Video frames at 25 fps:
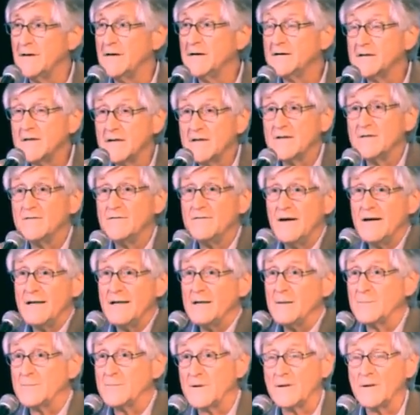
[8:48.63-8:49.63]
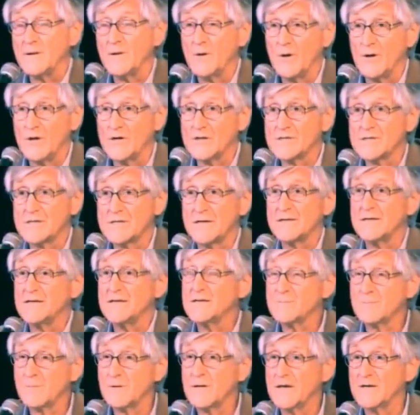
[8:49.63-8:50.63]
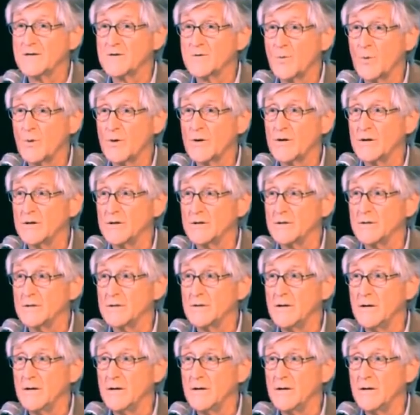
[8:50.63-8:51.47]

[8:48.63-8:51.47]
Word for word: to develop the laws that these plants work under.